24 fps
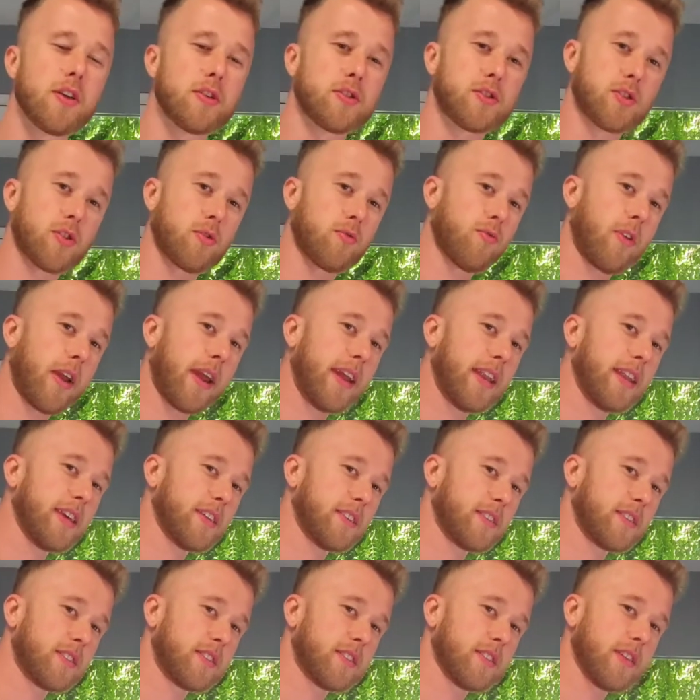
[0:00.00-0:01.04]

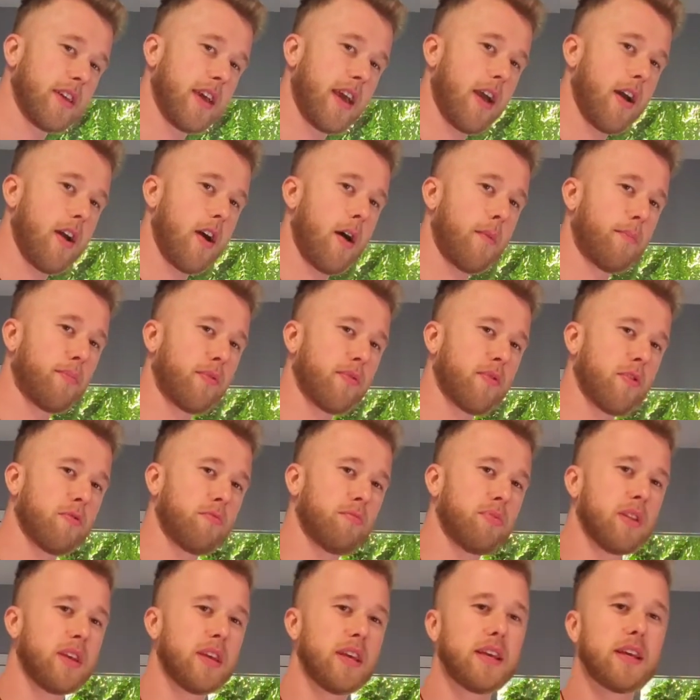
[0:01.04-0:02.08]
serratus, upper
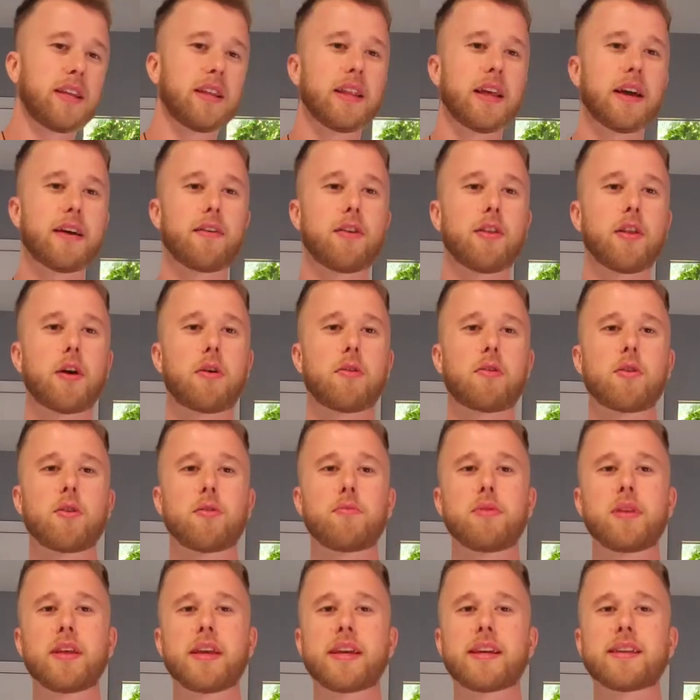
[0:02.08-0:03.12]
oblique, lower
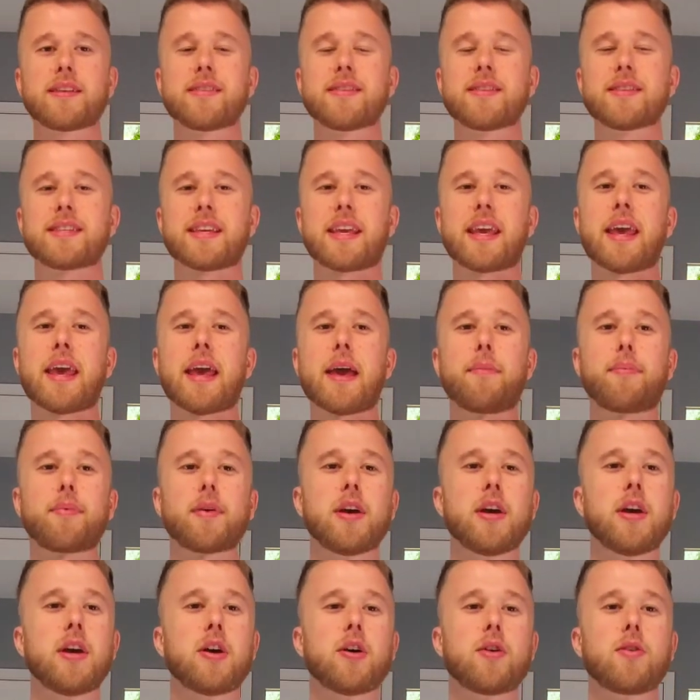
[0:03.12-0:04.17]
oblique into this
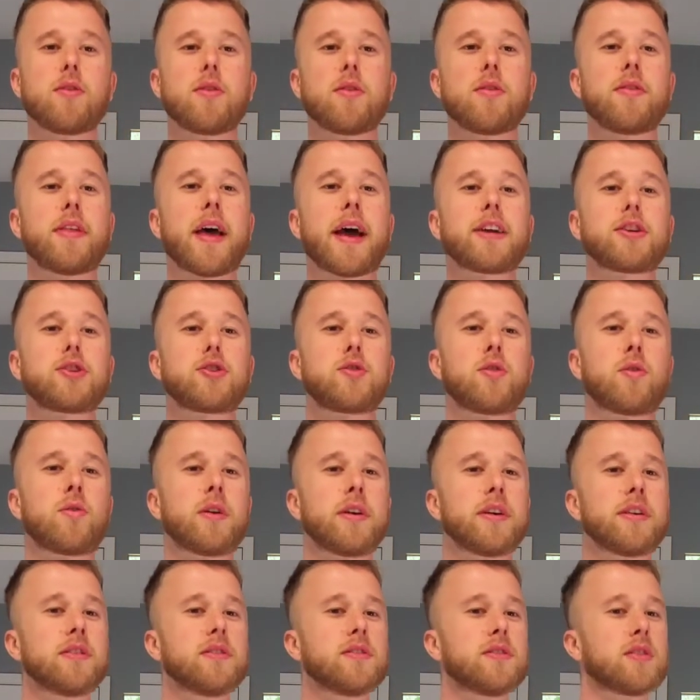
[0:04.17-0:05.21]
hip. That
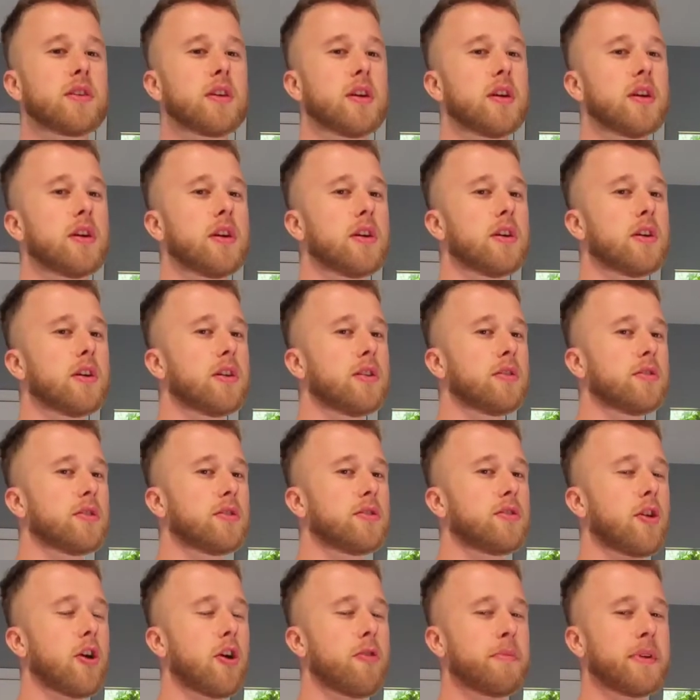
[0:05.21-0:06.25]
shortens to
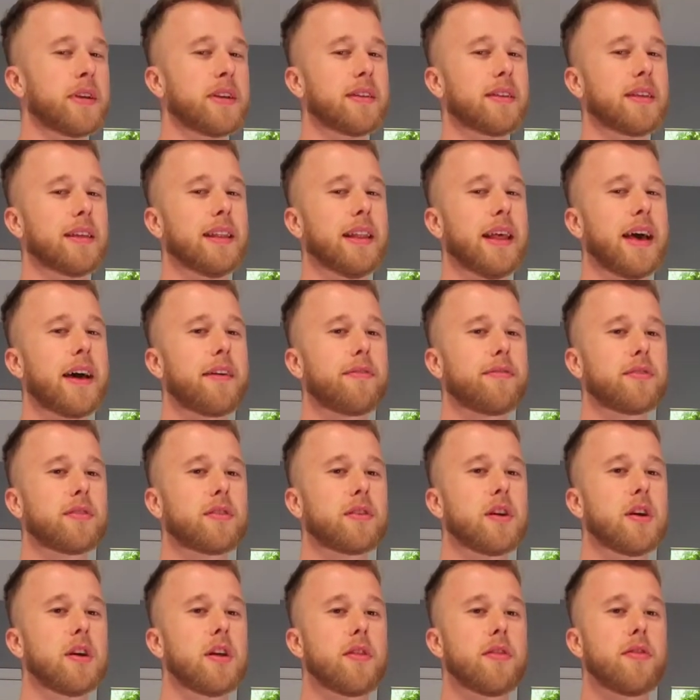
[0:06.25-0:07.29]
turn me to the
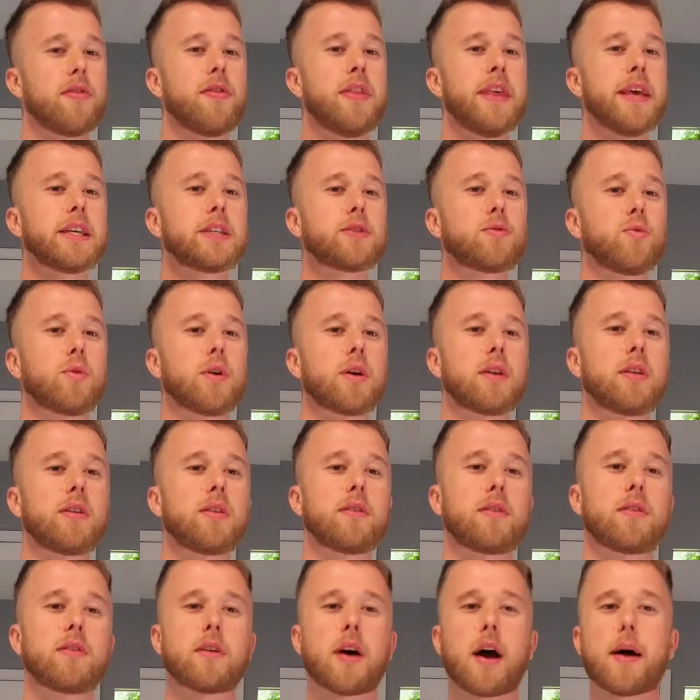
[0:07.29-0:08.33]
left. This
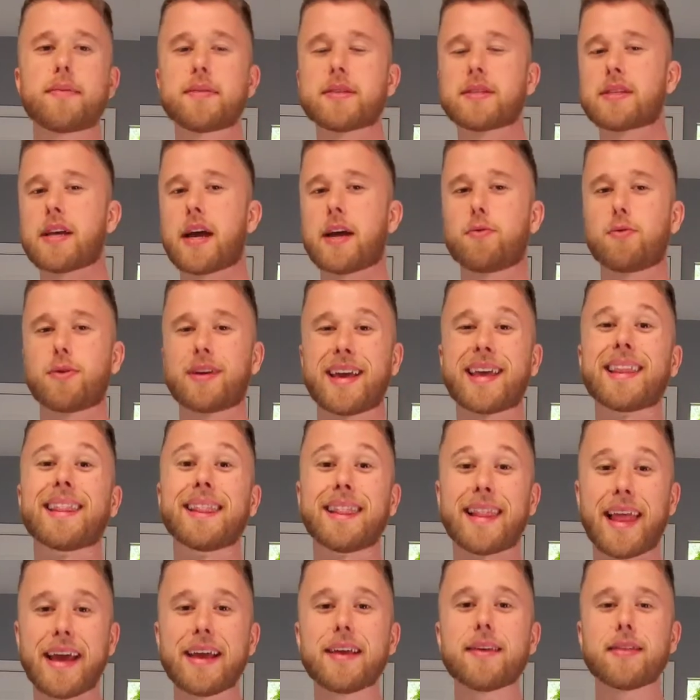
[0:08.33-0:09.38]
one, the opposite side, will get
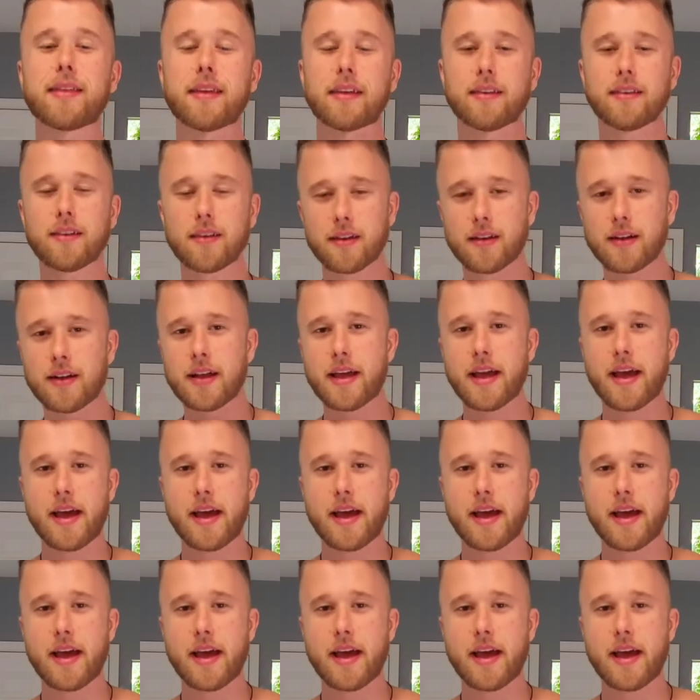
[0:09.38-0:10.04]
lengthened.